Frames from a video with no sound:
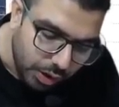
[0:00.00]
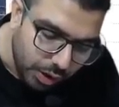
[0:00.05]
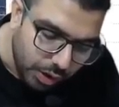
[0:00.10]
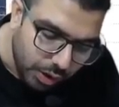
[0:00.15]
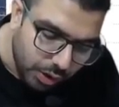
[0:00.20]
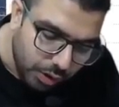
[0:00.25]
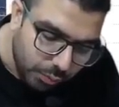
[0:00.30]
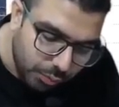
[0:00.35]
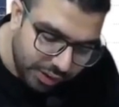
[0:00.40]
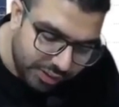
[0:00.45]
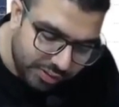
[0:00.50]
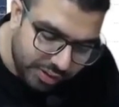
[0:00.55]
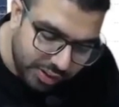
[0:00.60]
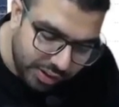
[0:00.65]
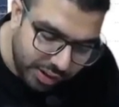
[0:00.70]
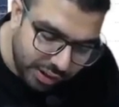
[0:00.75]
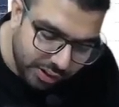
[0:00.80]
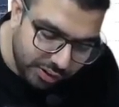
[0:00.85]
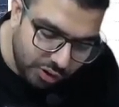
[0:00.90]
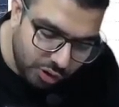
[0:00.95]
which
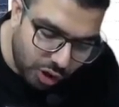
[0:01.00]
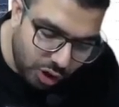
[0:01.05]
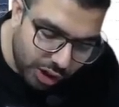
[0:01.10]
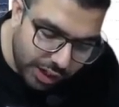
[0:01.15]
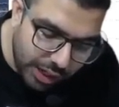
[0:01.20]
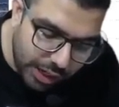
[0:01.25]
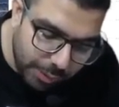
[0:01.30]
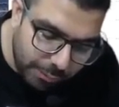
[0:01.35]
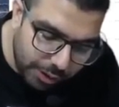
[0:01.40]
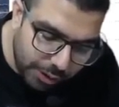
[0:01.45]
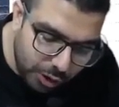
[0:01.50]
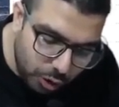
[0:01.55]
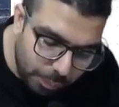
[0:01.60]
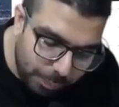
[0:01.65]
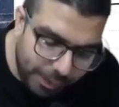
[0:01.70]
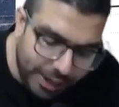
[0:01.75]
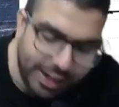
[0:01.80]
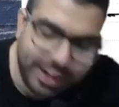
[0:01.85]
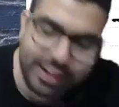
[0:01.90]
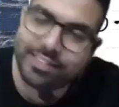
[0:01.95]
is not able to
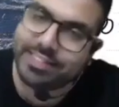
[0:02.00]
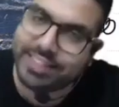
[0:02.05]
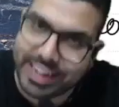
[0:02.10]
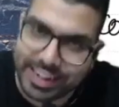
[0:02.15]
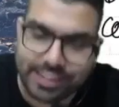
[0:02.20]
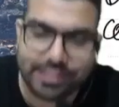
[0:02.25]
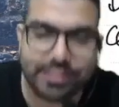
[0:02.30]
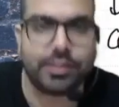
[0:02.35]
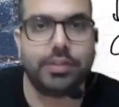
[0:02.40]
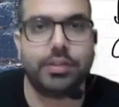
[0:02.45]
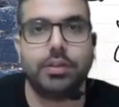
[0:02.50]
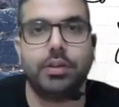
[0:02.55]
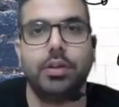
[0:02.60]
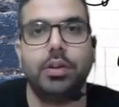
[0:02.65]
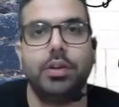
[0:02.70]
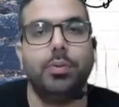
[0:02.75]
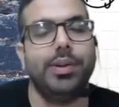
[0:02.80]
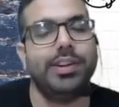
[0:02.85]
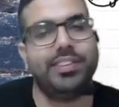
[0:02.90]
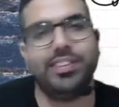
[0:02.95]
pay its debts,
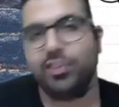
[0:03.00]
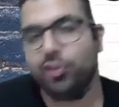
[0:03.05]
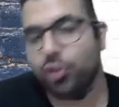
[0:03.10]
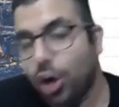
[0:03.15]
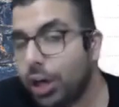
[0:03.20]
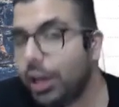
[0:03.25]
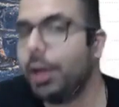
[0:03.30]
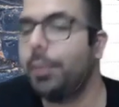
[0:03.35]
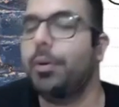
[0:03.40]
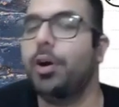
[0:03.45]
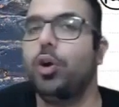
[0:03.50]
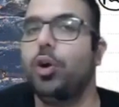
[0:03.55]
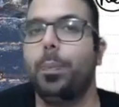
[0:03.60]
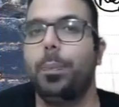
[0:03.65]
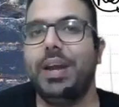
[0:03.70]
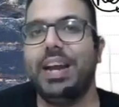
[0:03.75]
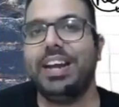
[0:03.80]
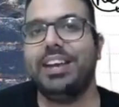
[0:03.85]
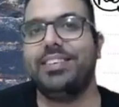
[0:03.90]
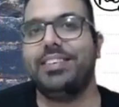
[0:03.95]
which is not able to pay
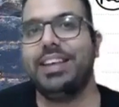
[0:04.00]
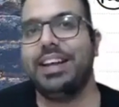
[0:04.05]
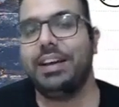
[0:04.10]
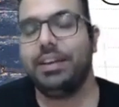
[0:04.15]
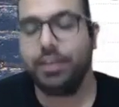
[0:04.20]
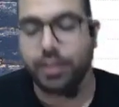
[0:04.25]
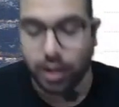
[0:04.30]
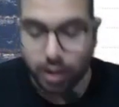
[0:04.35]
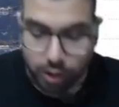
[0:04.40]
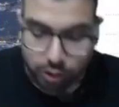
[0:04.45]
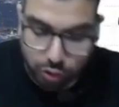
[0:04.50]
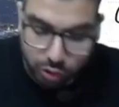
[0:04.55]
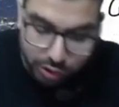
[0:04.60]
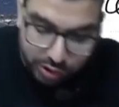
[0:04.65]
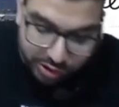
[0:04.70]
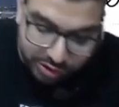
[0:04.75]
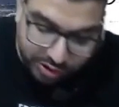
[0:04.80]
its debts. So this